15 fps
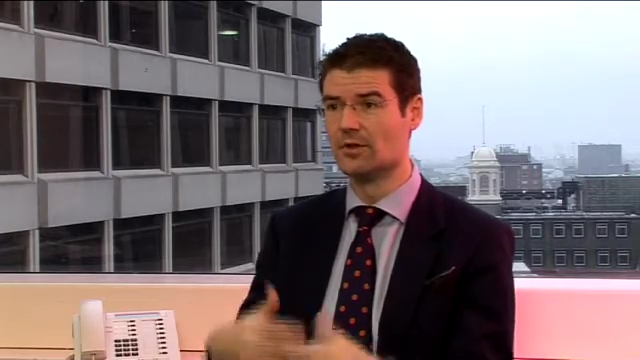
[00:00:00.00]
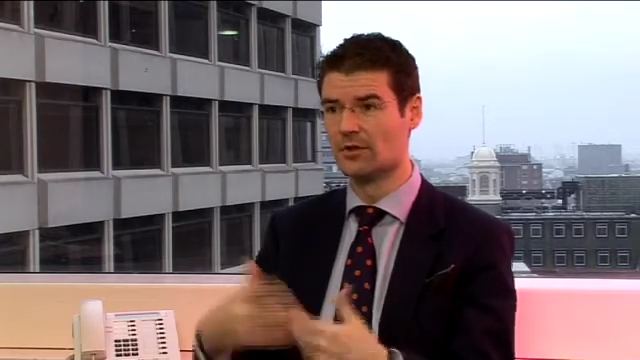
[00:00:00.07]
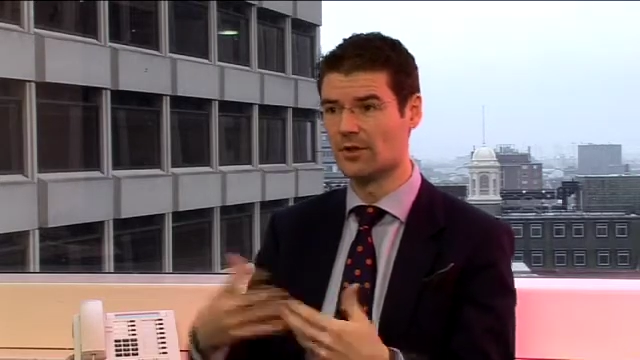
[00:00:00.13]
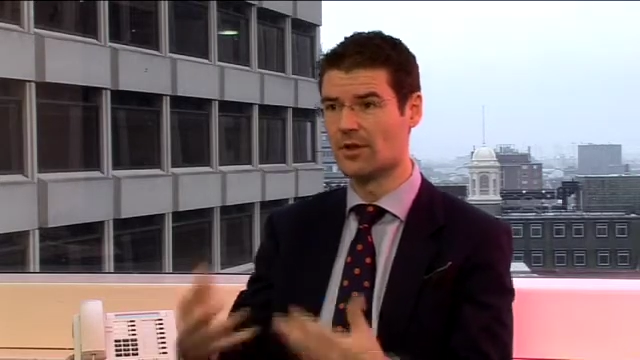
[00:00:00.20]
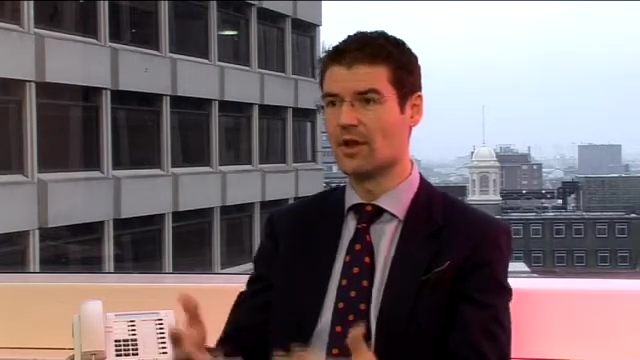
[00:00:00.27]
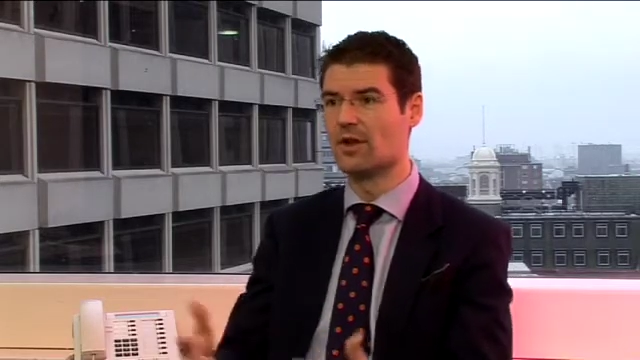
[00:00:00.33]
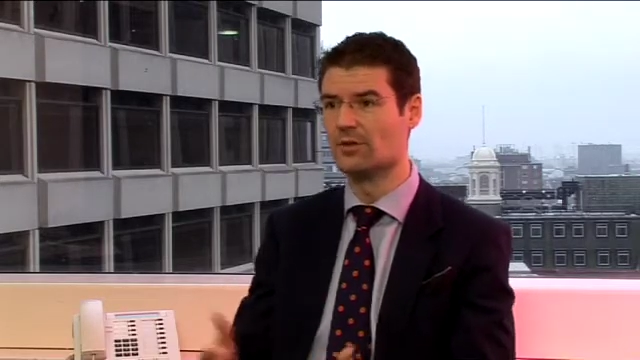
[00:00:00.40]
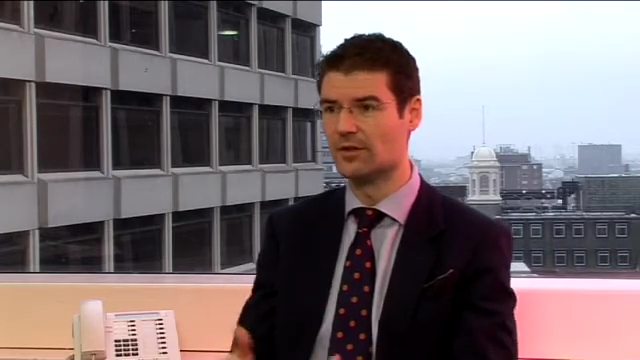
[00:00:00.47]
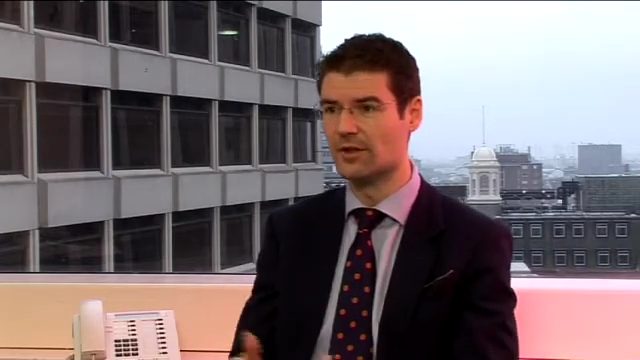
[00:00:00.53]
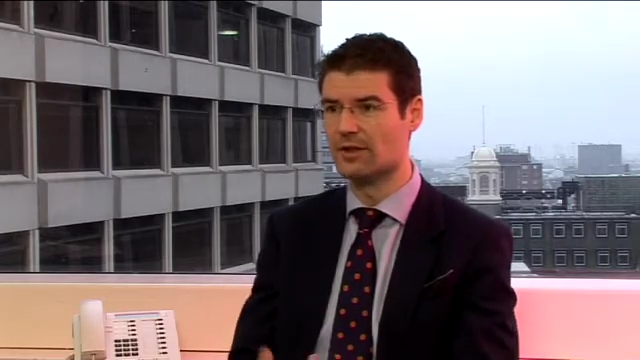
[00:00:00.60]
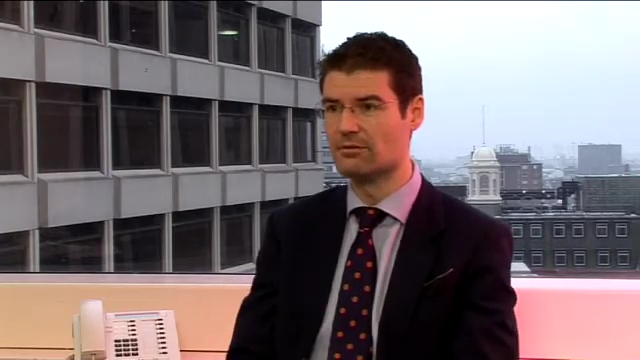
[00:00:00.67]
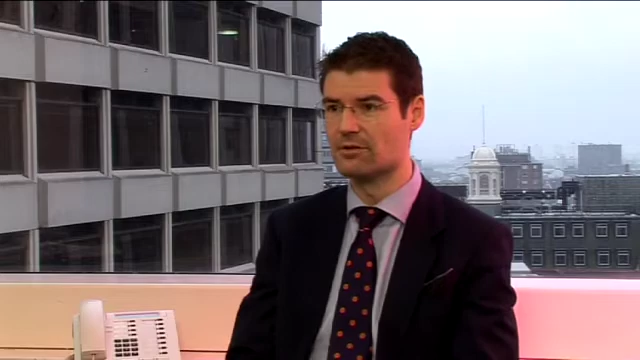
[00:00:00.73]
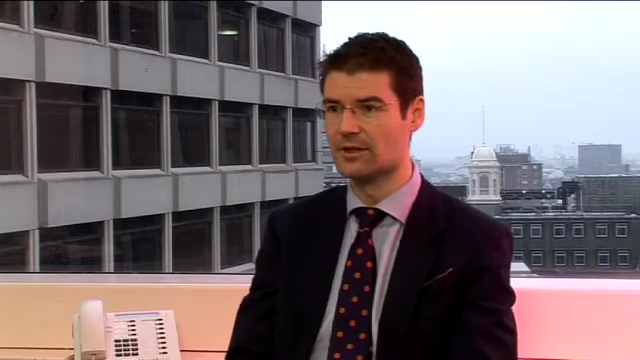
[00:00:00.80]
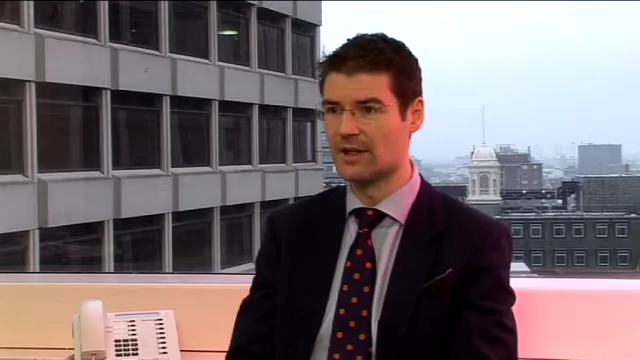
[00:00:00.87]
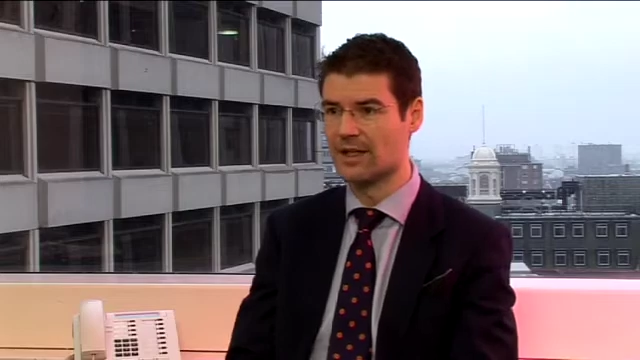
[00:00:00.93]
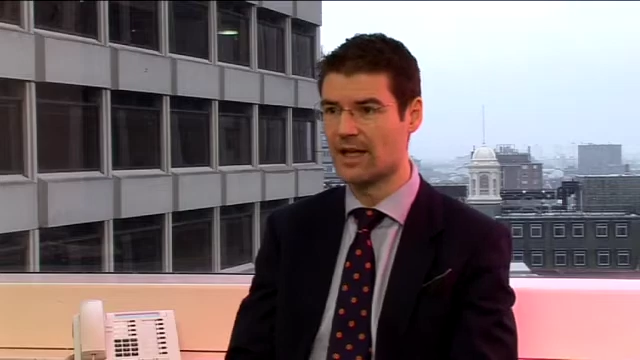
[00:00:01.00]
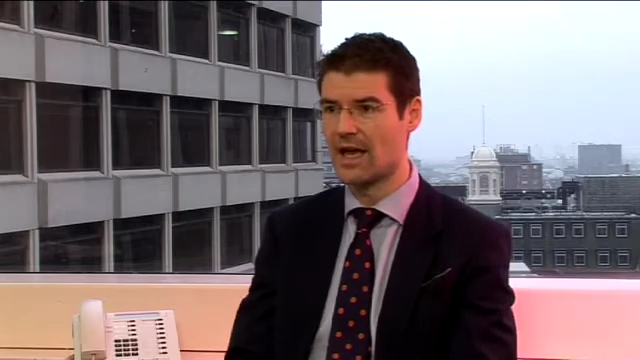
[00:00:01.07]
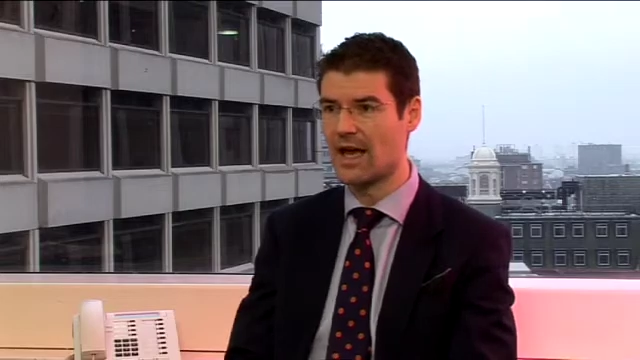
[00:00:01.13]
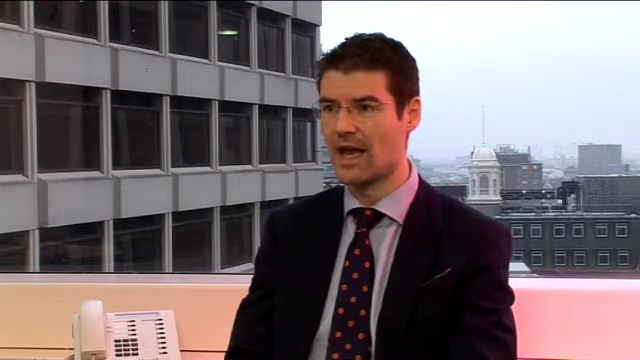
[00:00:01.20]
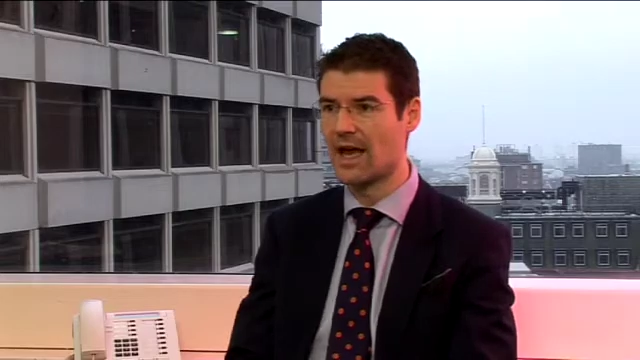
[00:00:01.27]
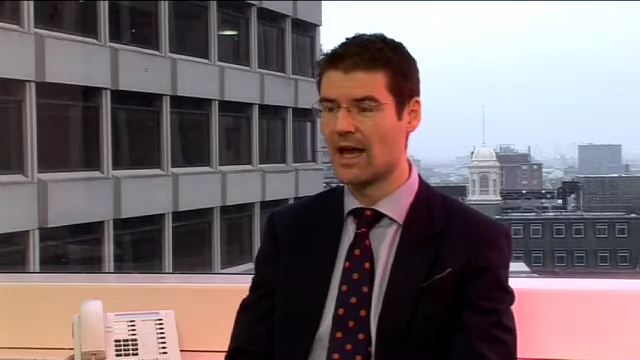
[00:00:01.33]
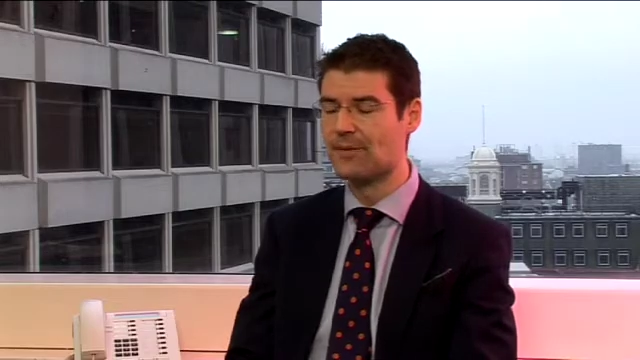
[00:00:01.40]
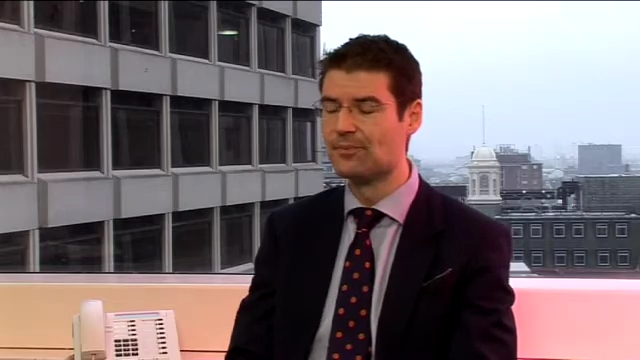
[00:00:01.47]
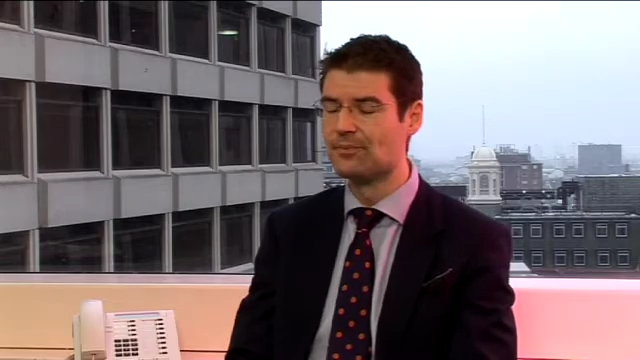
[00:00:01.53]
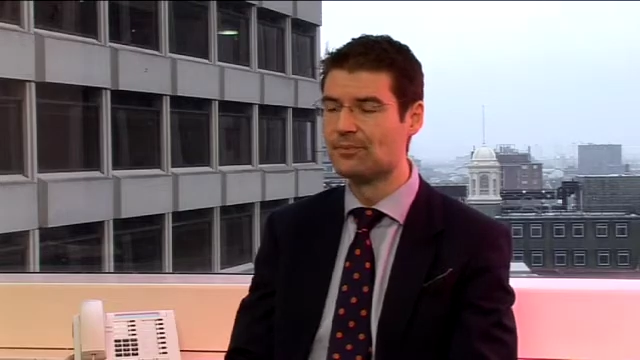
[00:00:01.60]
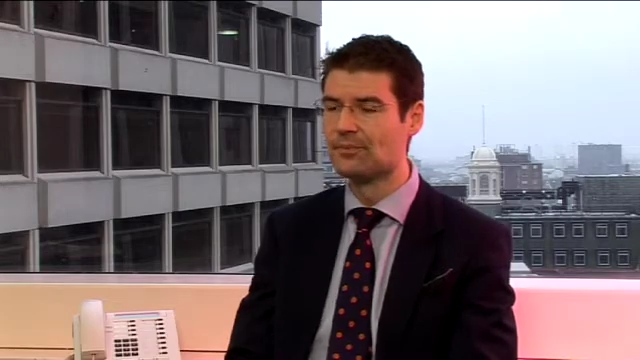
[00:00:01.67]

to those delivering the care.